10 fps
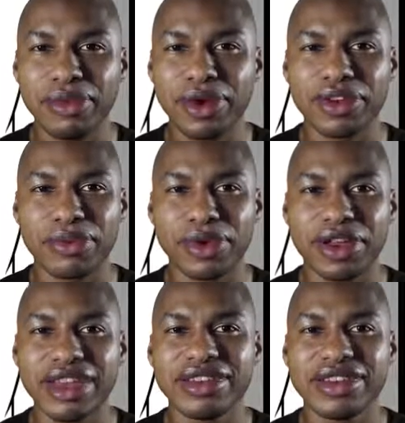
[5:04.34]
multiple
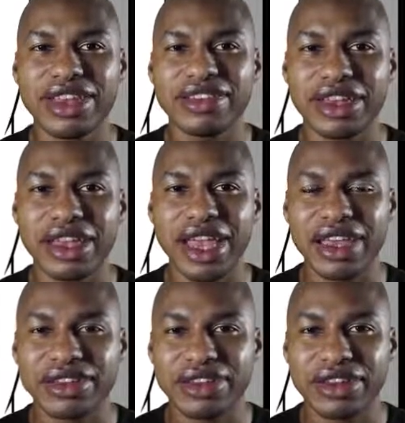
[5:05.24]
is
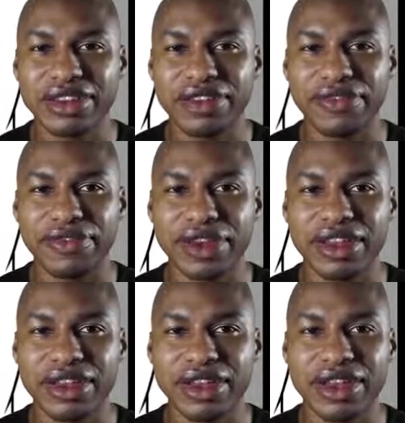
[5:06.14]
60x to the
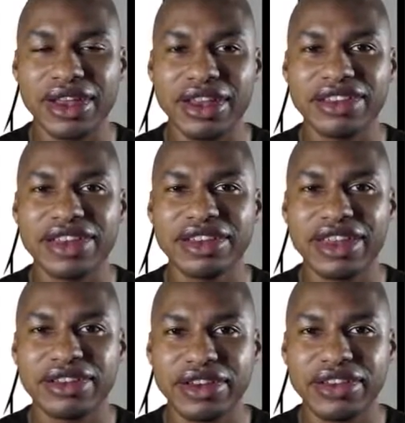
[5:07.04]
fourth, since it
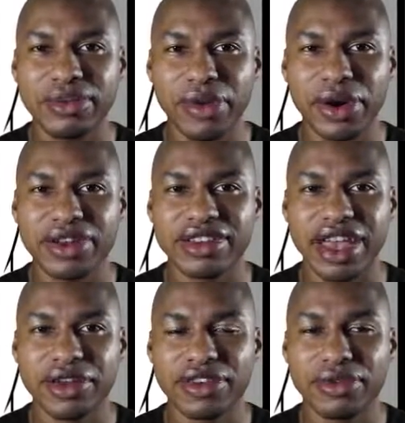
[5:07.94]
is the smallest
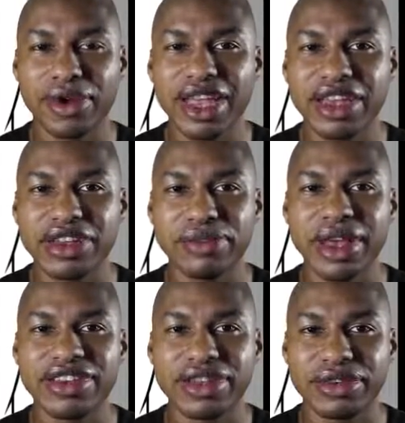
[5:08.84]
algebraic
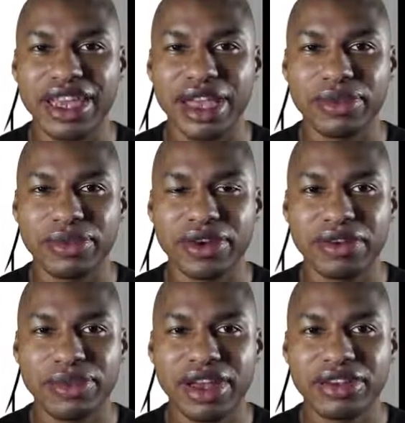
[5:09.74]
expression capable
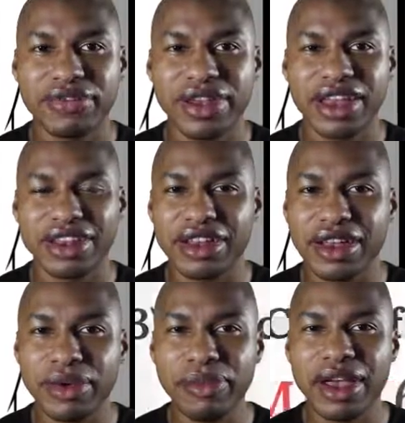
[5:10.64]
of being divided
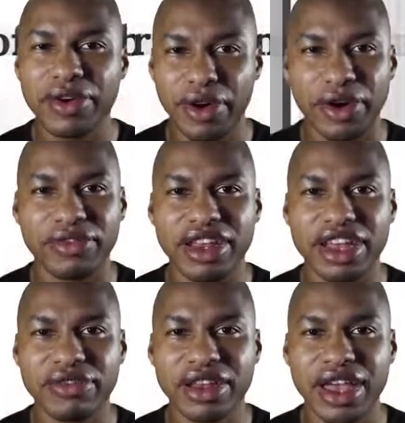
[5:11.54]
by all the
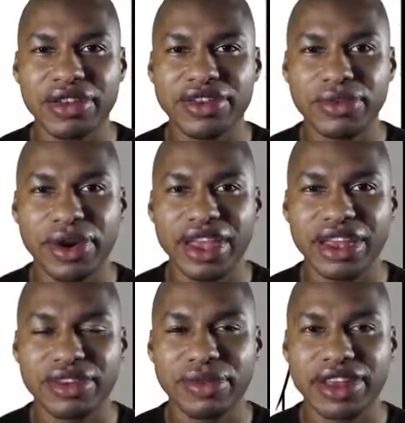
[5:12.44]
given algebraic
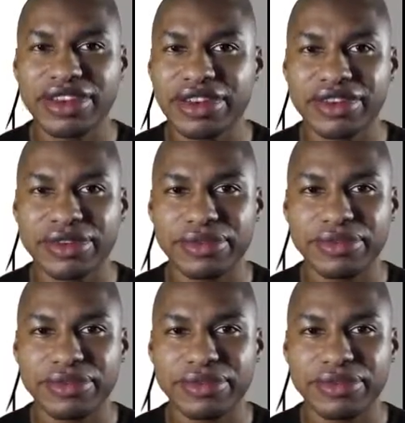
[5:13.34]
expressions.